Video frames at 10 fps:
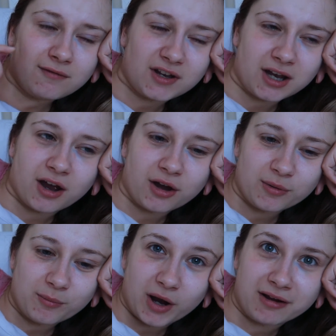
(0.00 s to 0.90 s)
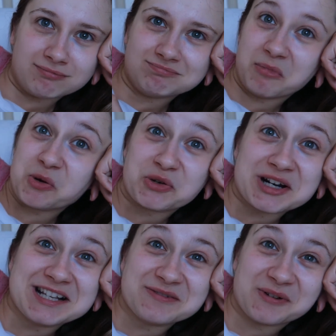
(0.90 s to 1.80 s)
video, my most
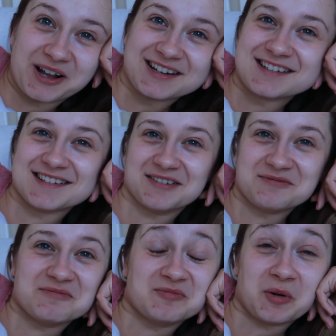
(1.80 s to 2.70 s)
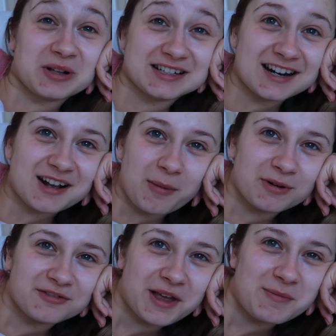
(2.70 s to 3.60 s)
recent one, because I've probably done a
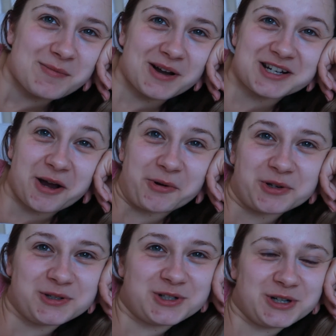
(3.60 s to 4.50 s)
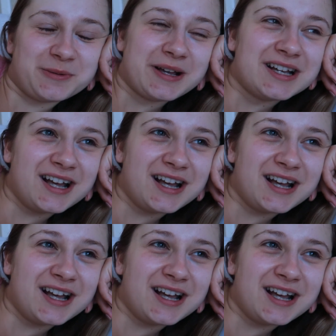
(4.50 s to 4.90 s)
couple of them in my time on YouTube,